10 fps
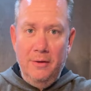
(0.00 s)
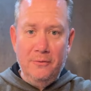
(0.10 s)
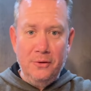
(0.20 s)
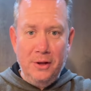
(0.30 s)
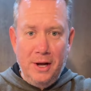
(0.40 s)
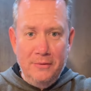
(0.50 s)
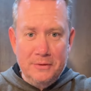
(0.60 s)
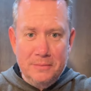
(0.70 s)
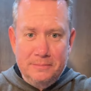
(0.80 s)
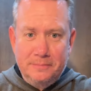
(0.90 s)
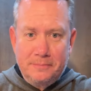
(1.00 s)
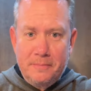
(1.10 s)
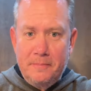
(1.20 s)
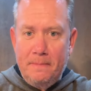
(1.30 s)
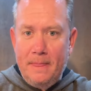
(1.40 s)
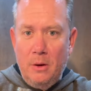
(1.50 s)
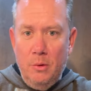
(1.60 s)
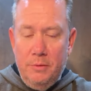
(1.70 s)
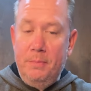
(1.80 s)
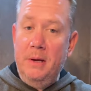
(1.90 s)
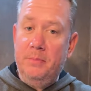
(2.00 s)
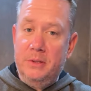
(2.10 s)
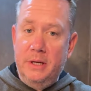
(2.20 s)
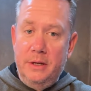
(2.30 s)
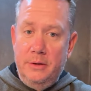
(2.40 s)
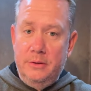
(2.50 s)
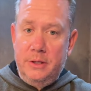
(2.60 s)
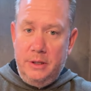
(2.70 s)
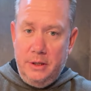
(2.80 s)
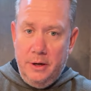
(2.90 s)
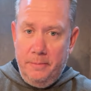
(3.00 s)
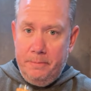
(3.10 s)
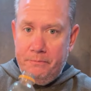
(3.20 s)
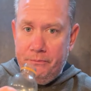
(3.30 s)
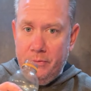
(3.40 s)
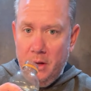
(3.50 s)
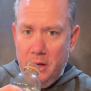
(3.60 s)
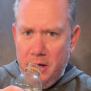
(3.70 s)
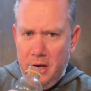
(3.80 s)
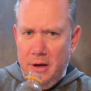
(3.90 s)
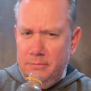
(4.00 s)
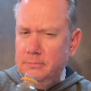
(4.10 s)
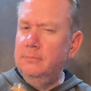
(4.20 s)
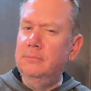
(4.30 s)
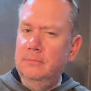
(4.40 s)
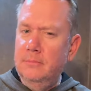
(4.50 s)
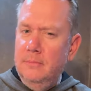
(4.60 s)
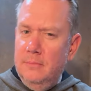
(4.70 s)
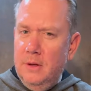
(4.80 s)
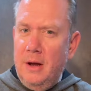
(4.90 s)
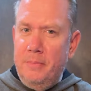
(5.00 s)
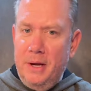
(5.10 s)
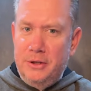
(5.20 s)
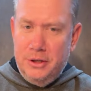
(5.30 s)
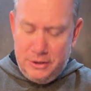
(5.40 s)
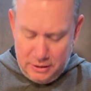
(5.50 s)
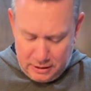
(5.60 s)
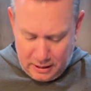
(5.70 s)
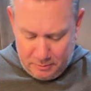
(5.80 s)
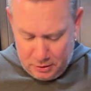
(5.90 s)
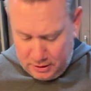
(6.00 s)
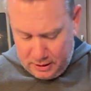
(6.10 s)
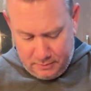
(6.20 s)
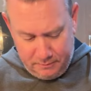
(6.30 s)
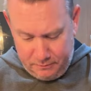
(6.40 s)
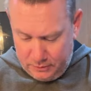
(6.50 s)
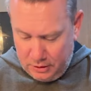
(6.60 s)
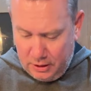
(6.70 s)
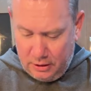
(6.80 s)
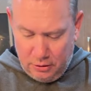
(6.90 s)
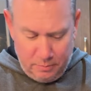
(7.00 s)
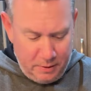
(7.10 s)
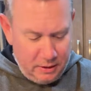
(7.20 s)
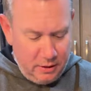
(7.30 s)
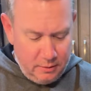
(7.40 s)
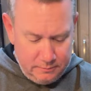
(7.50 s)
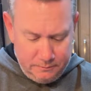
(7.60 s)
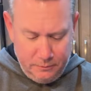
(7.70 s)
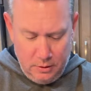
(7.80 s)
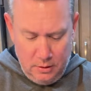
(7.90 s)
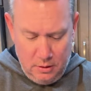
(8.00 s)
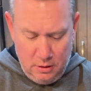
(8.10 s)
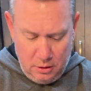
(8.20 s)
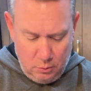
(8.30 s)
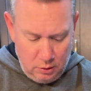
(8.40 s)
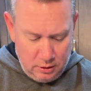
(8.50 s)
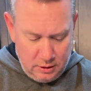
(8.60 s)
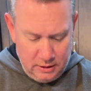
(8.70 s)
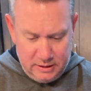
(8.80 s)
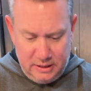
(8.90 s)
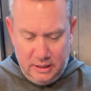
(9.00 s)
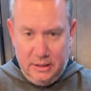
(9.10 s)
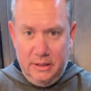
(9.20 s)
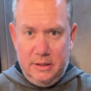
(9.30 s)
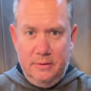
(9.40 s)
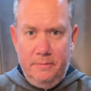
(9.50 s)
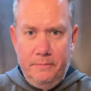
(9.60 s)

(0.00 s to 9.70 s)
for lives. With baked potatoes, yum. Cam, got back just in time. You did. You got to go to bed though. You're working on a sickness.